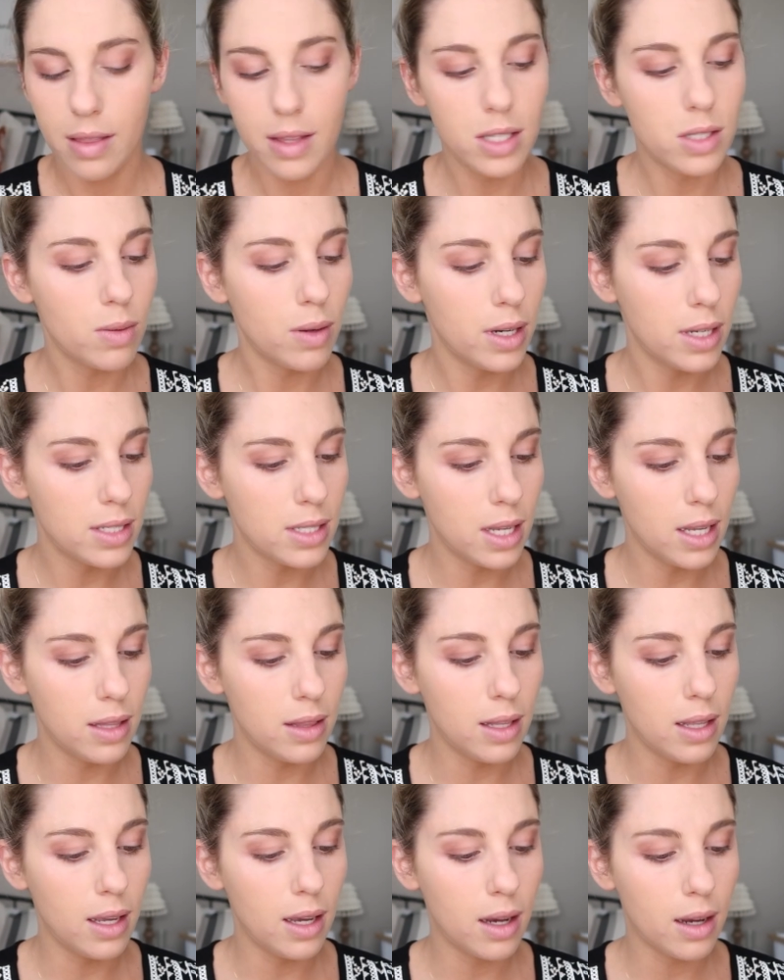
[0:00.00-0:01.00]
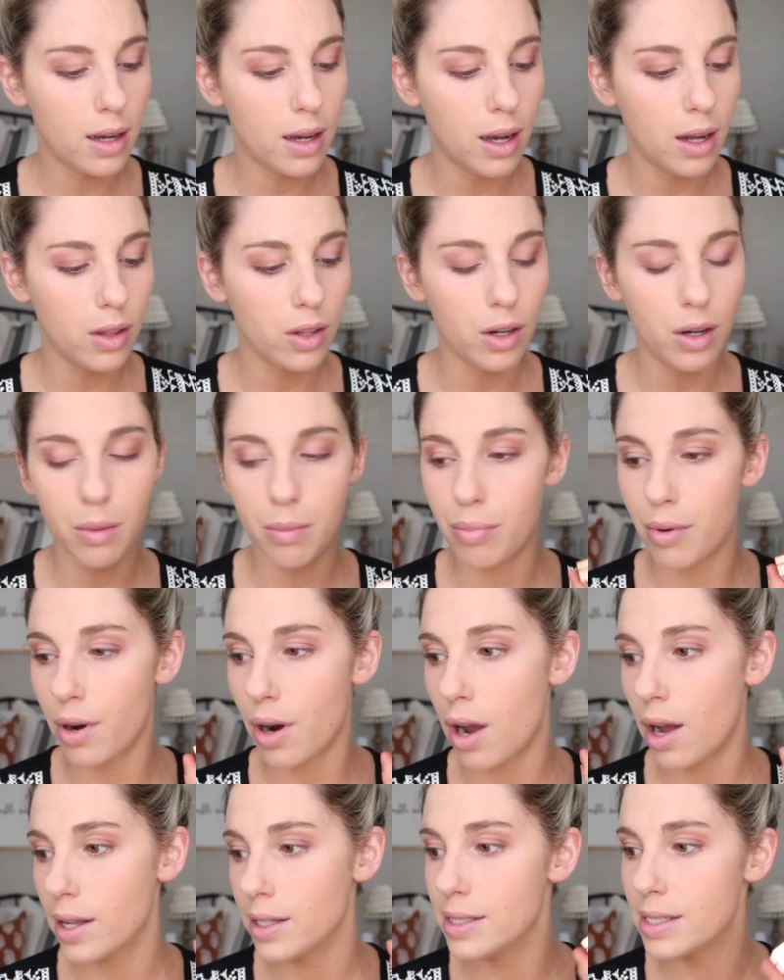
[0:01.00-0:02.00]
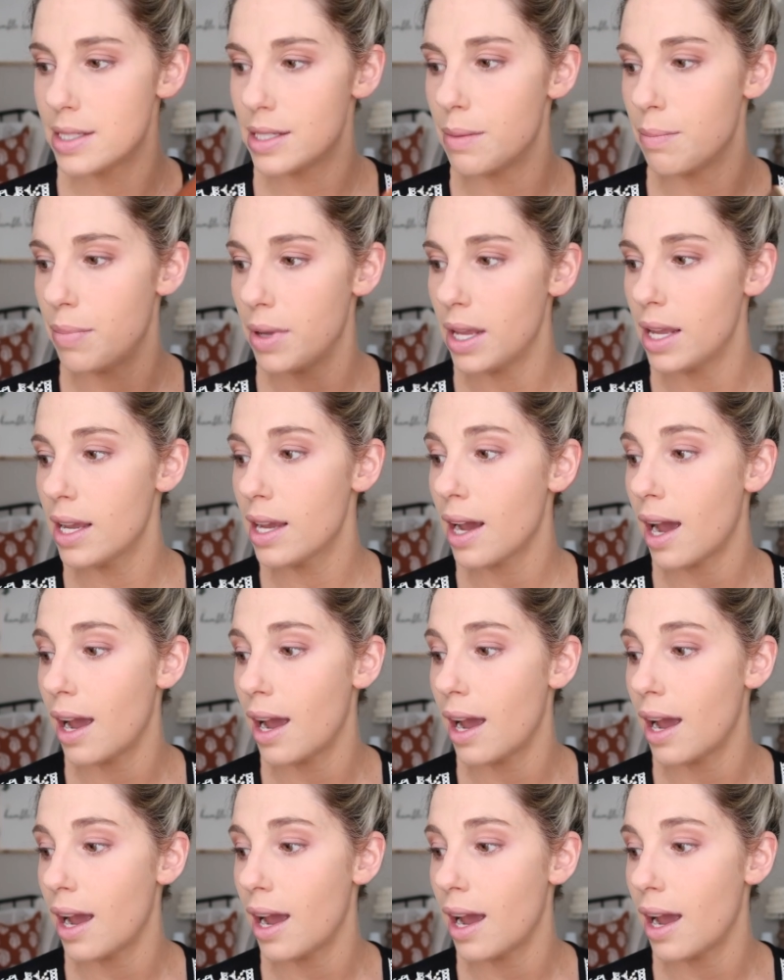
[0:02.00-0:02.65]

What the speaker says: This one is in the color Bronzed B.